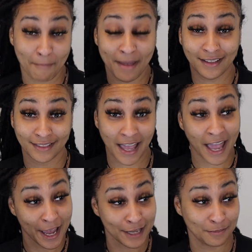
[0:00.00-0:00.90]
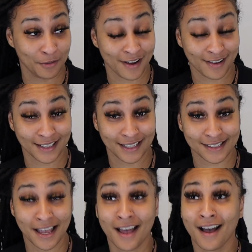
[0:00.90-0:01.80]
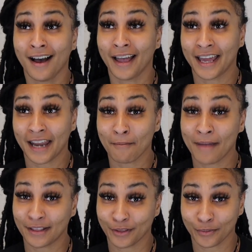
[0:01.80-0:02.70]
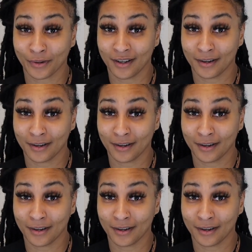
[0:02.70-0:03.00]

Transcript: I make the hash brownies, and I make the